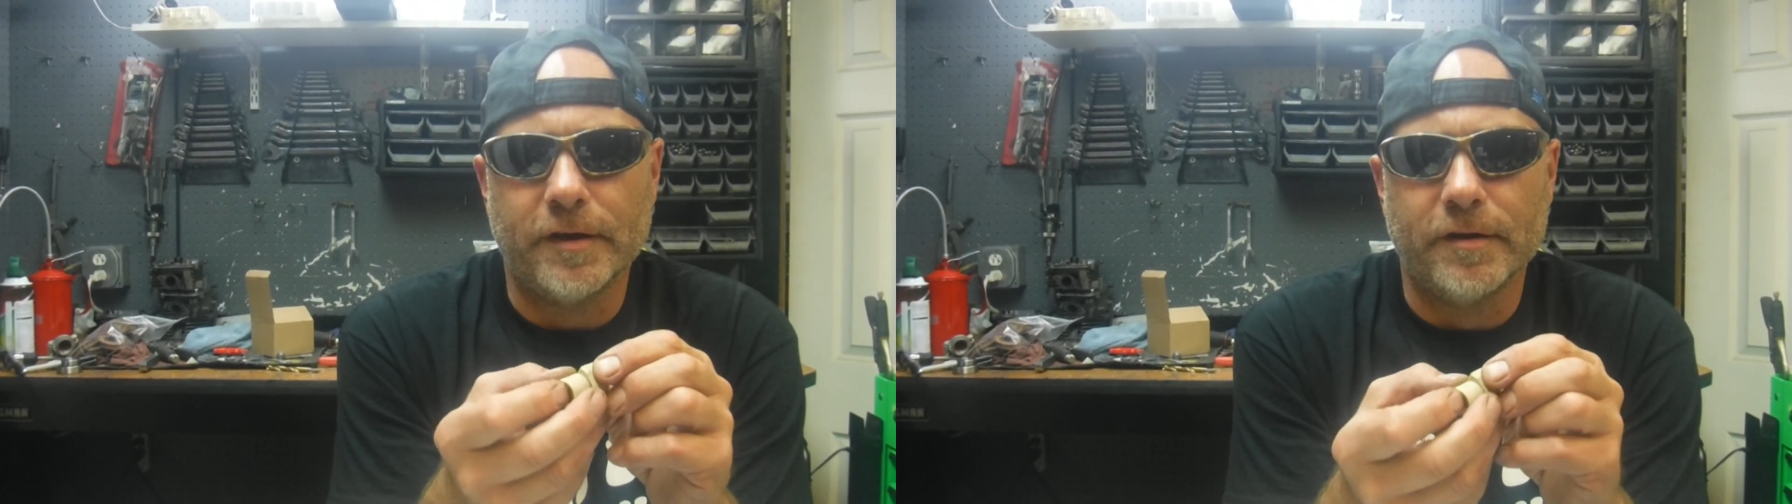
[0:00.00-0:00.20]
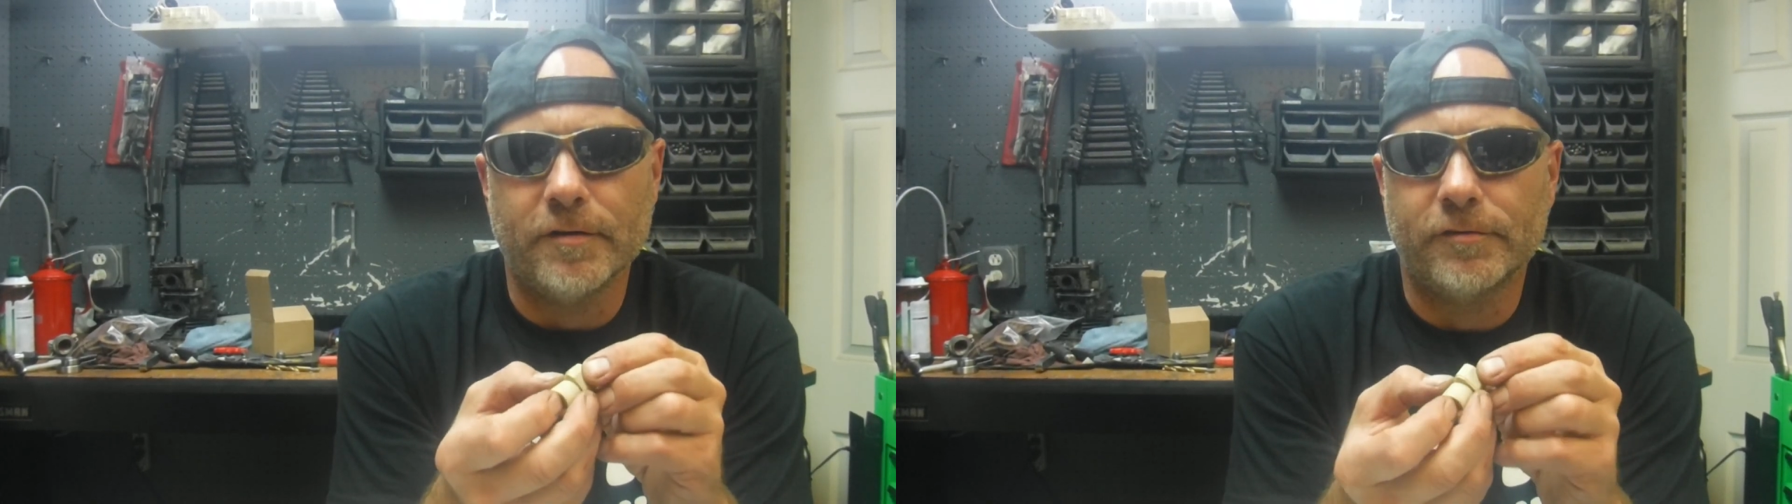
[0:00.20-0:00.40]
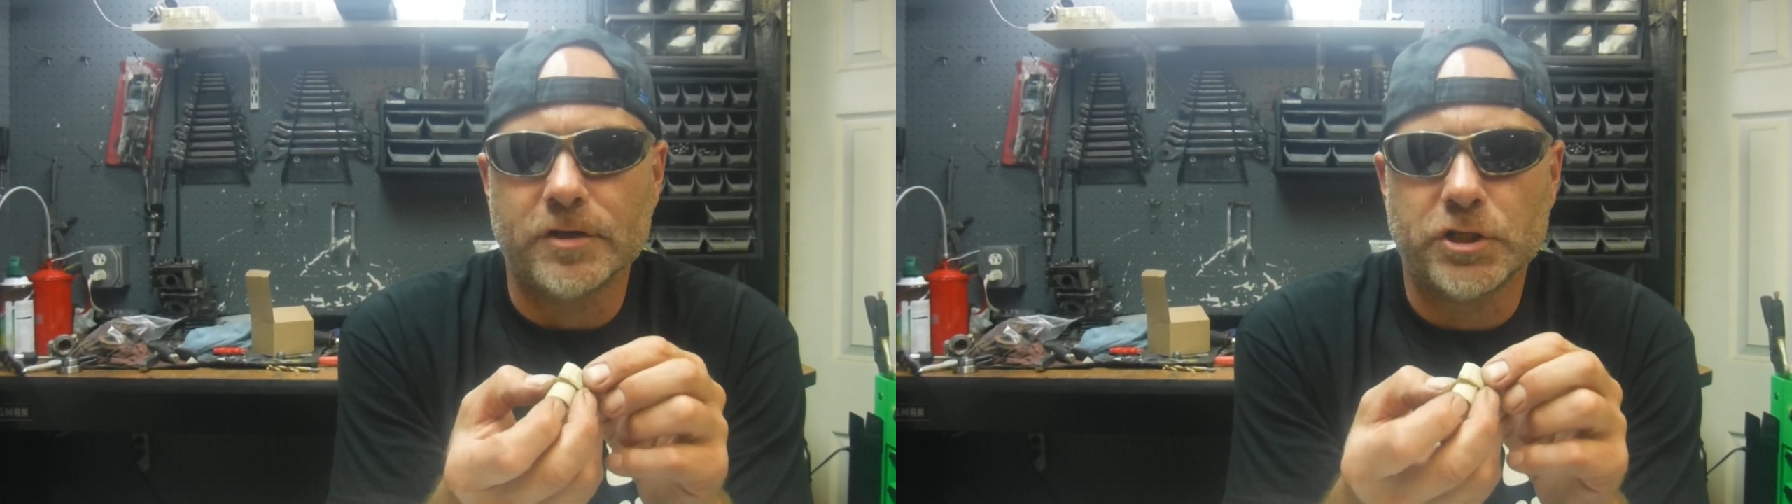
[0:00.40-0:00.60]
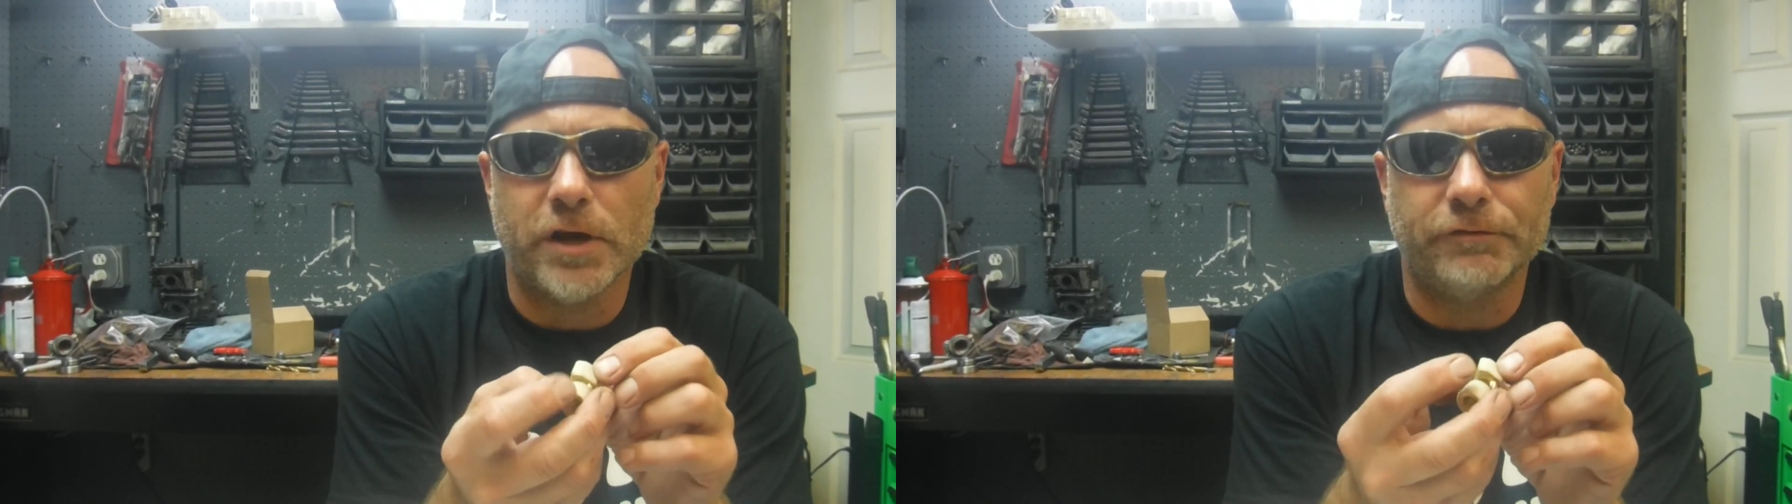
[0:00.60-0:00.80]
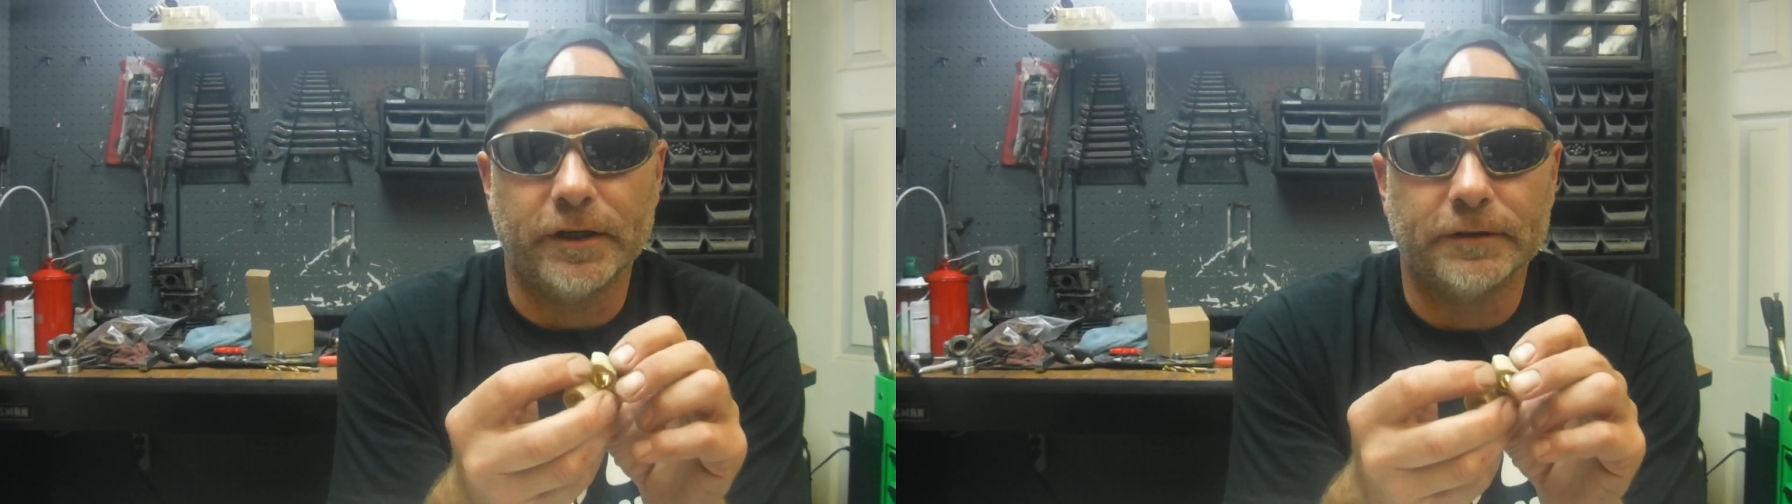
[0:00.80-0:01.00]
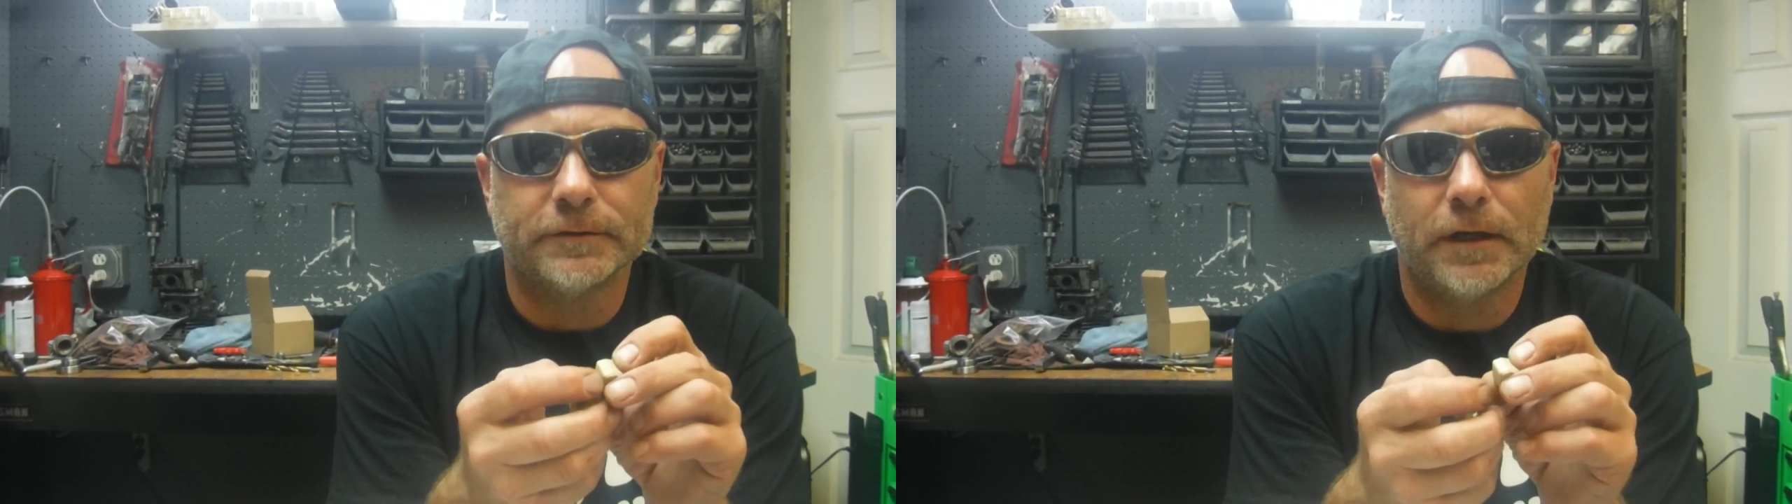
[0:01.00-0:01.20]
is the shifting.